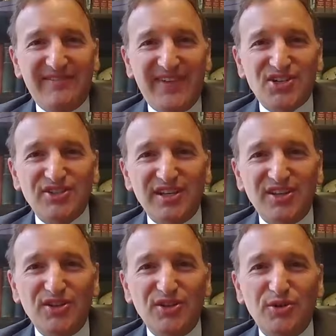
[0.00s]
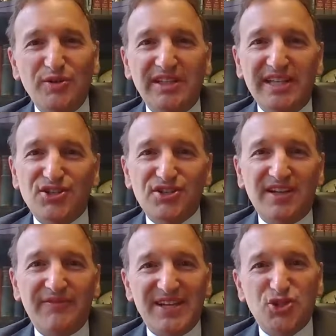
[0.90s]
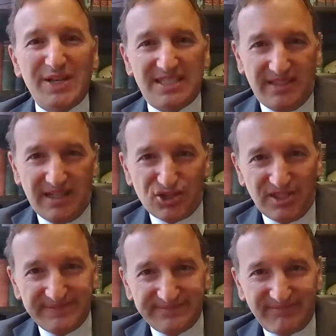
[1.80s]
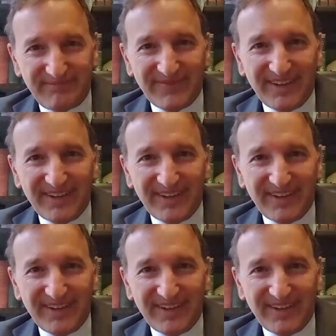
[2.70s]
eventually you elite yourself into extinction.